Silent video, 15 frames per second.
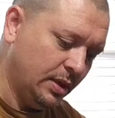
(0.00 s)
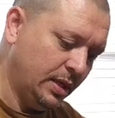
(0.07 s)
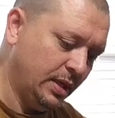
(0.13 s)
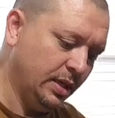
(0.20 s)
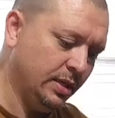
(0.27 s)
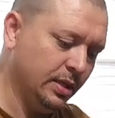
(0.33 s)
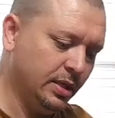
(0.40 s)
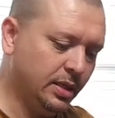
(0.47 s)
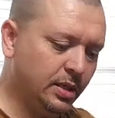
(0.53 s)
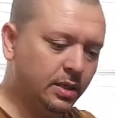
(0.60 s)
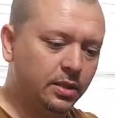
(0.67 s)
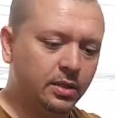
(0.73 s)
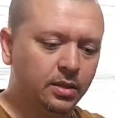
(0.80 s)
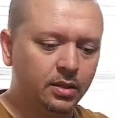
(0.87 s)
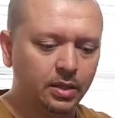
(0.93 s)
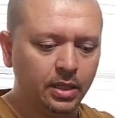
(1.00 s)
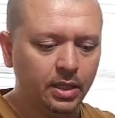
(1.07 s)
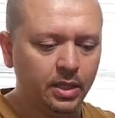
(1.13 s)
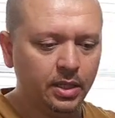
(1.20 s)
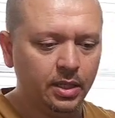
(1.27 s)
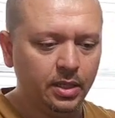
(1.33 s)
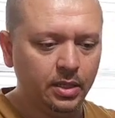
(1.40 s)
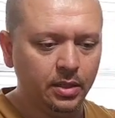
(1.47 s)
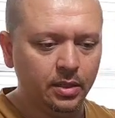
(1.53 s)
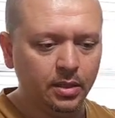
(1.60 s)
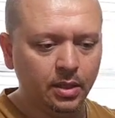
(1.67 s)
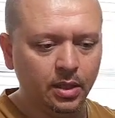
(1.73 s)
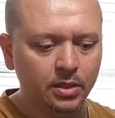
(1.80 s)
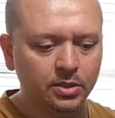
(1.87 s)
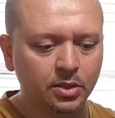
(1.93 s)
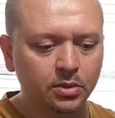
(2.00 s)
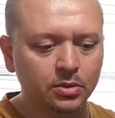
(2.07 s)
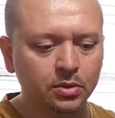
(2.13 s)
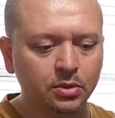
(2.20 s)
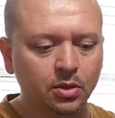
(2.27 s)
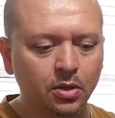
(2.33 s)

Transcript: And then a salted